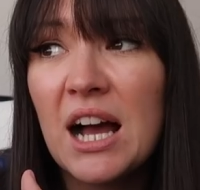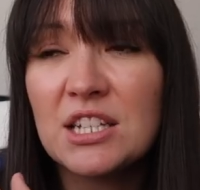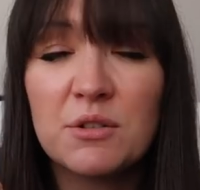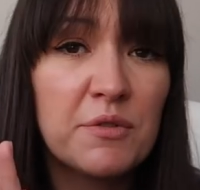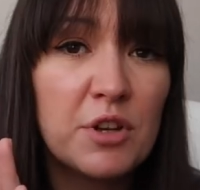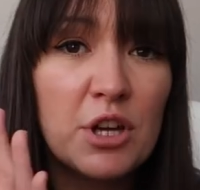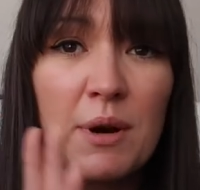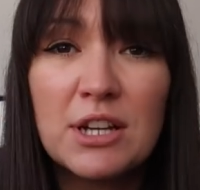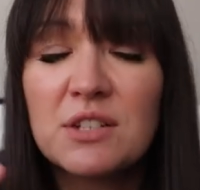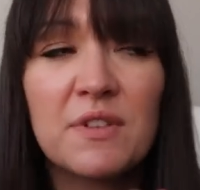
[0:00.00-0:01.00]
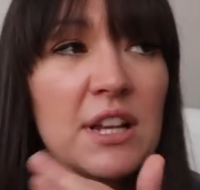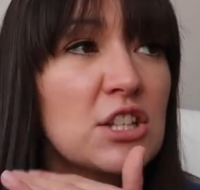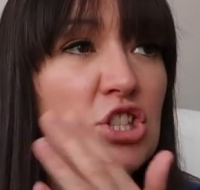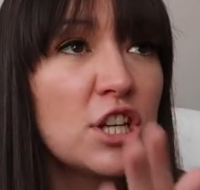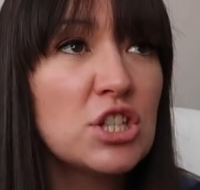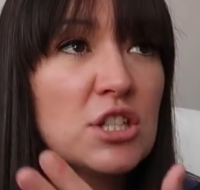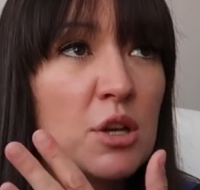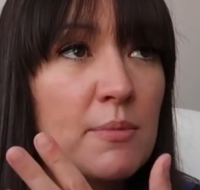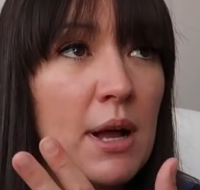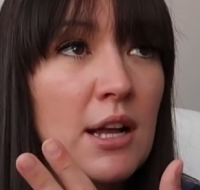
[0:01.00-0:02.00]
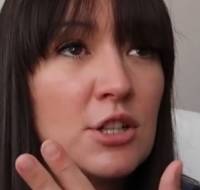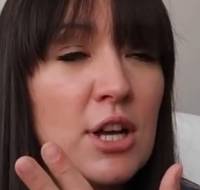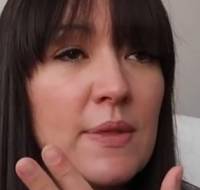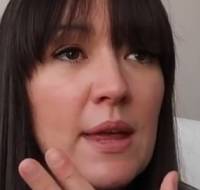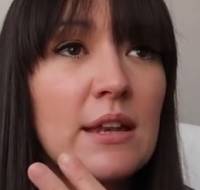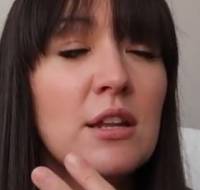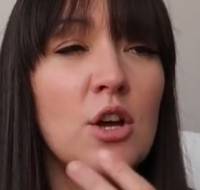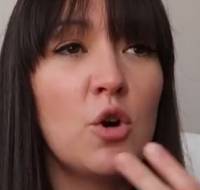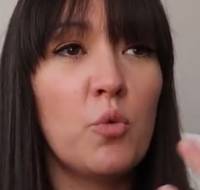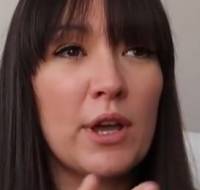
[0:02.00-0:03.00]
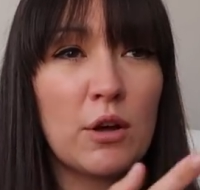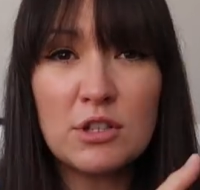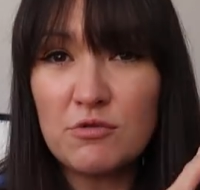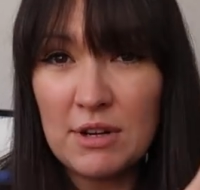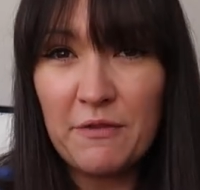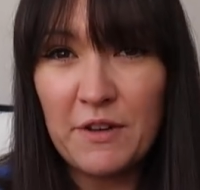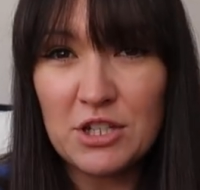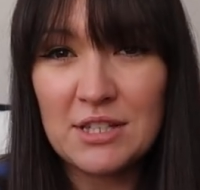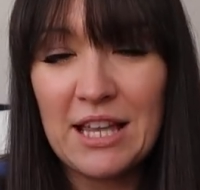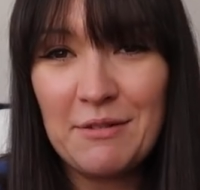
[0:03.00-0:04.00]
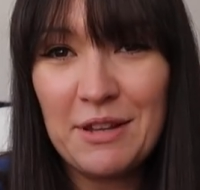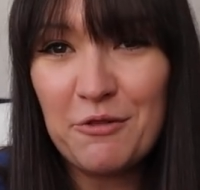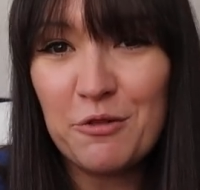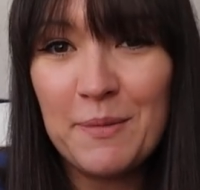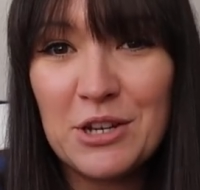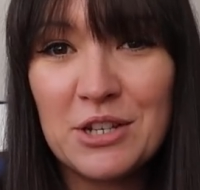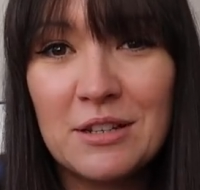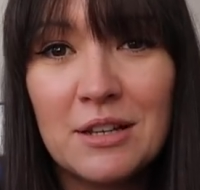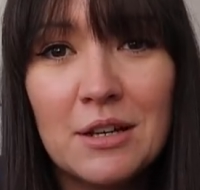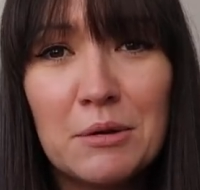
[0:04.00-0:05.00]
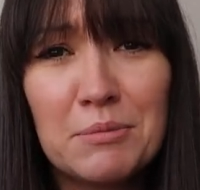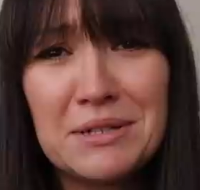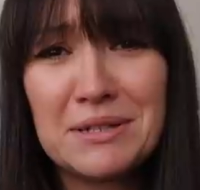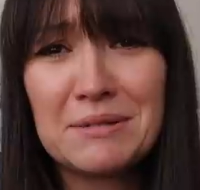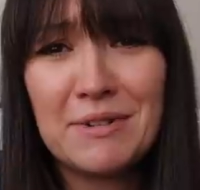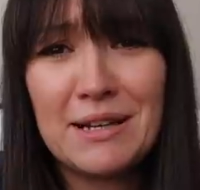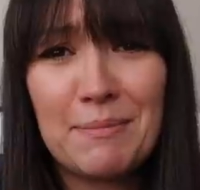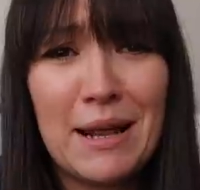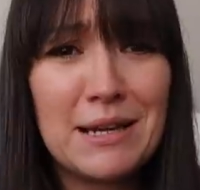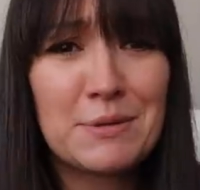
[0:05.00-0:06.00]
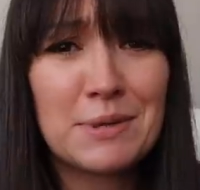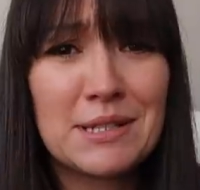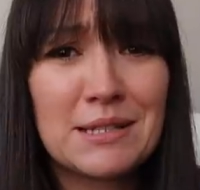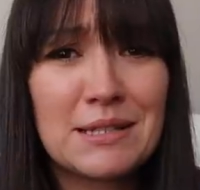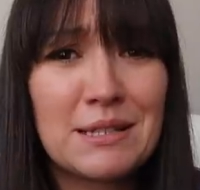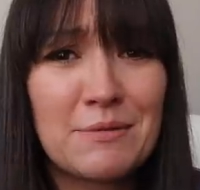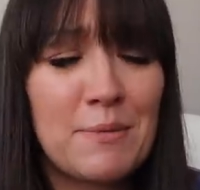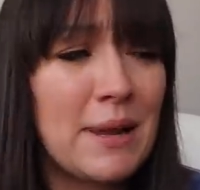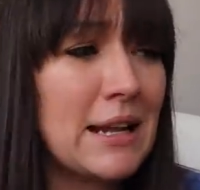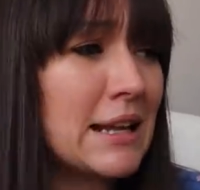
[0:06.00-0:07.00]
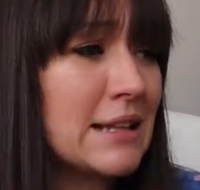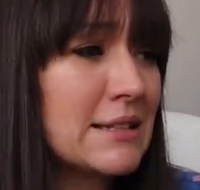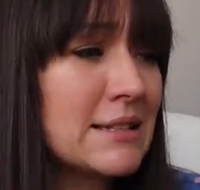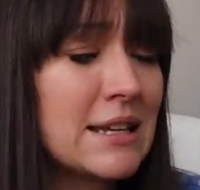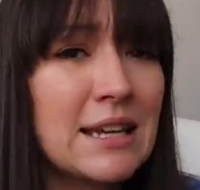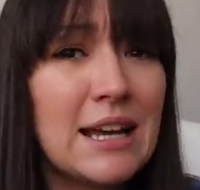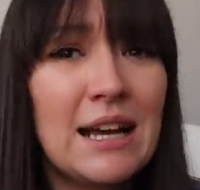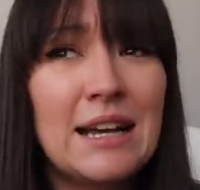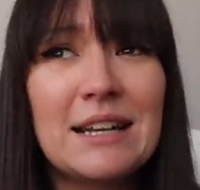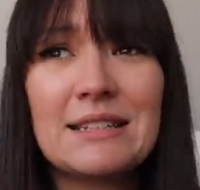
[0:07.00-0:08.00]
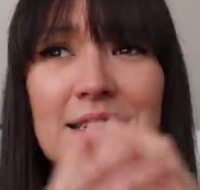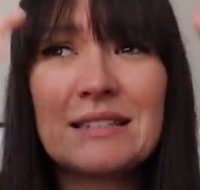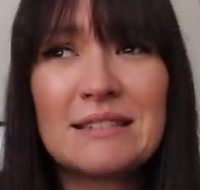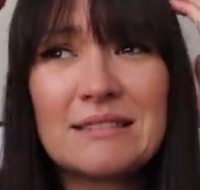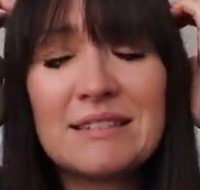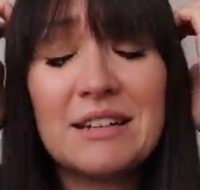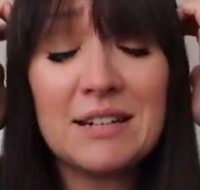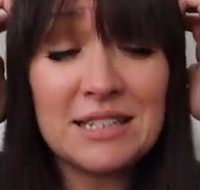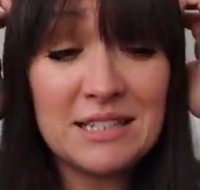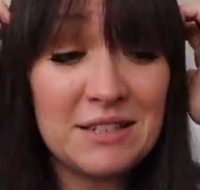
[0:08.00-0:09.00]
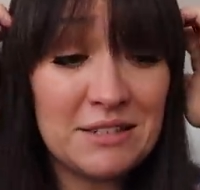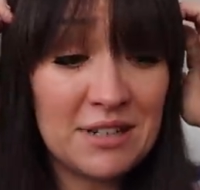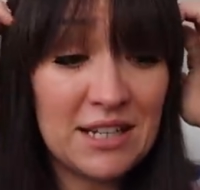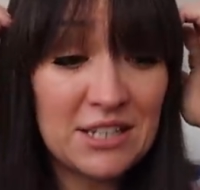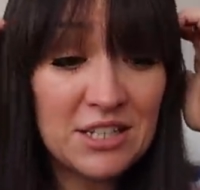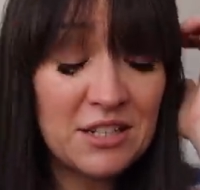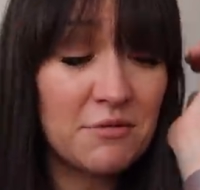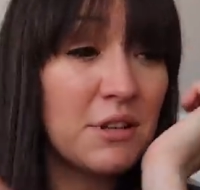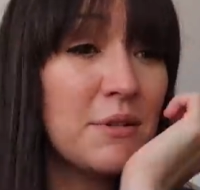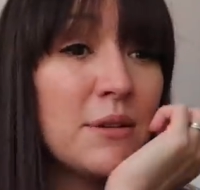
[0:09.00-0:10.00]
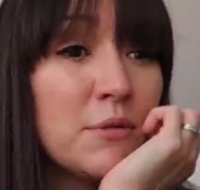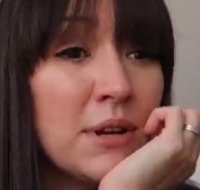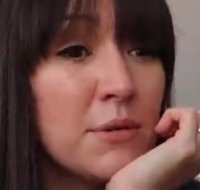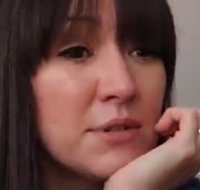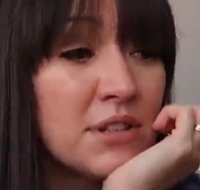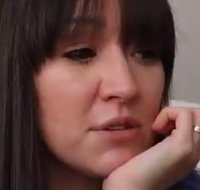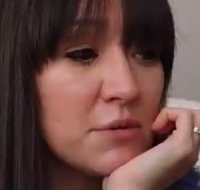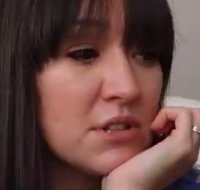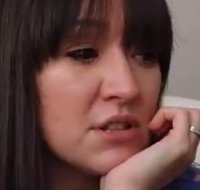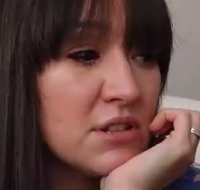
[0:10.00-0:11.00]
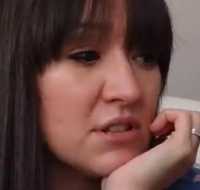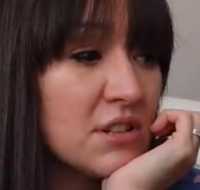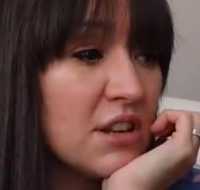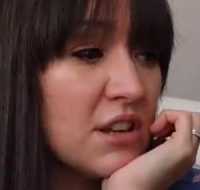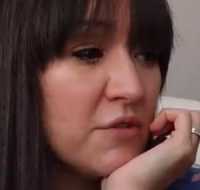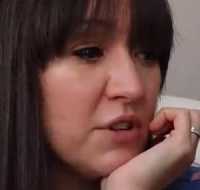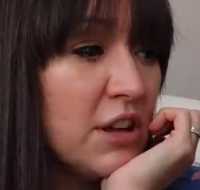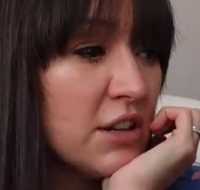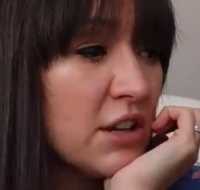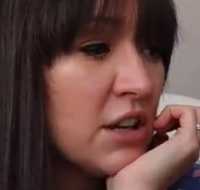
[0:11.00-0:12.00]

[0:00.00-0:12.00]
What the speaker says: I don't even know. I just feel like it's changing so much. And then we get all this really official sounding information, but it doesn't really apply to us because it's from England. And I don't know. I just don't know how it's going to kind of look.